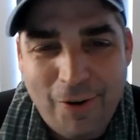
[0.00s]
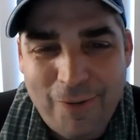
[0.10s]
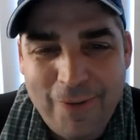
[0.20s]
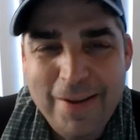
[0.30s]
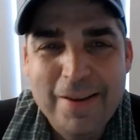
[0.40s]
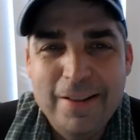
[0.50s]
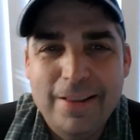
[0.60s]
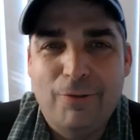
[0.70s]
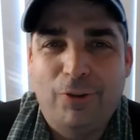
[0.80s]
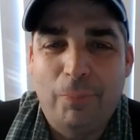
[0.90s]
So
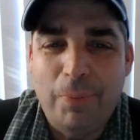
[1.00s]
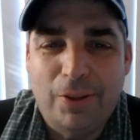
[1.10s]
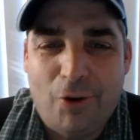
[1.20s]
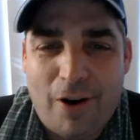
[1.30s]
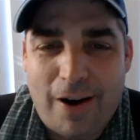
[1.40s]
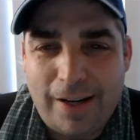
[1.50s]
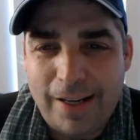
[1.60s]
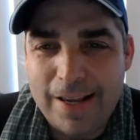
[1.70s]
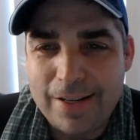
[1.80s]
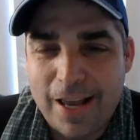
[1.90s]
the flipping
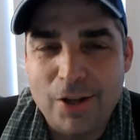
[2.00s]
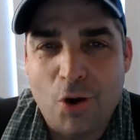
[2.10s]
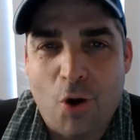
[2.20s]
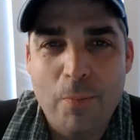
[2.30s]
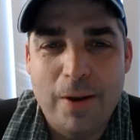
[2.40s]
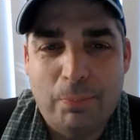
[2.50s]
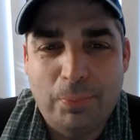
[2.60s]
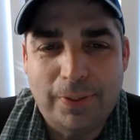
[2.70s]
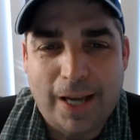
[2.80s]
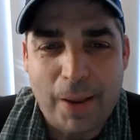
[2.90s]
dog is, is home in
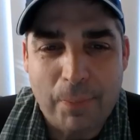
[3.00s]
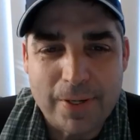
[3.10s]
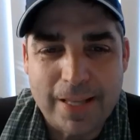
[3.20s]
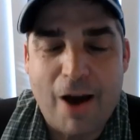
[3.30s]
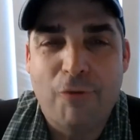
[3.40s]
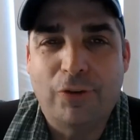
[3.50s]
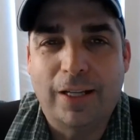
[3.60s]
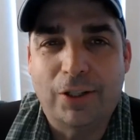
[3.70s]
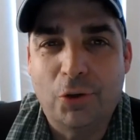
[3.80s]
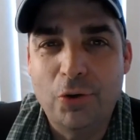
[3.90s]
diapers now for
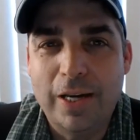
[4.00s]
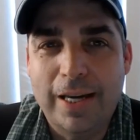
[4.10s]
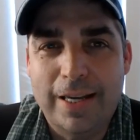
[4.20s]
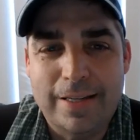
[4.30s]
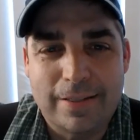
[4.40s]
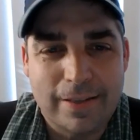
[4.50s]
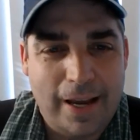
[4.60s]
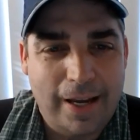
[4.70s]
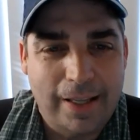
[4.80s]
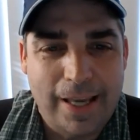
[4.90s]
like two years.
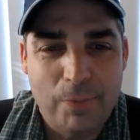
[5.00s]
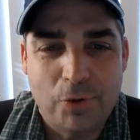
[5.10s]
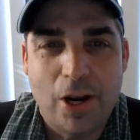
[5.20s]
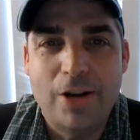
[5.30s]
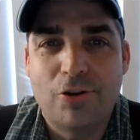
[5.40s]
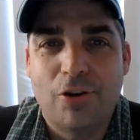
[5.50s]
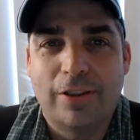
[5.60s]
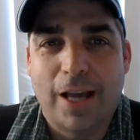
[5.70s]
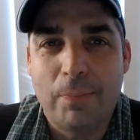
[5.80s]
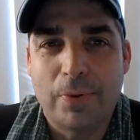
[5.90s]
I got to keep changing
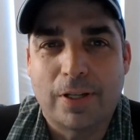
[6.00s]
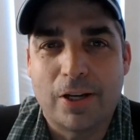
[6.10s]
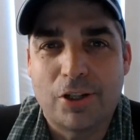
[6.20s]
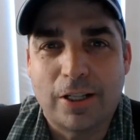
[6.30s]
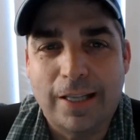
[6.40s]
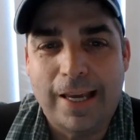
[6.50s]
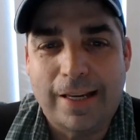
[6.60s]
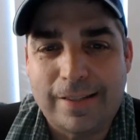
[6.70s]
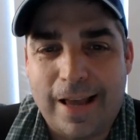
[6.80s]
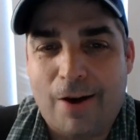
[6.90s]
her diapers because she
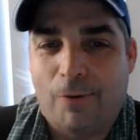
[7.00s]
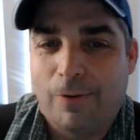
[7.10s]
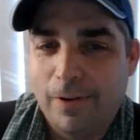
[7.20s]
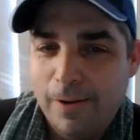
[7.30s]
leaks now.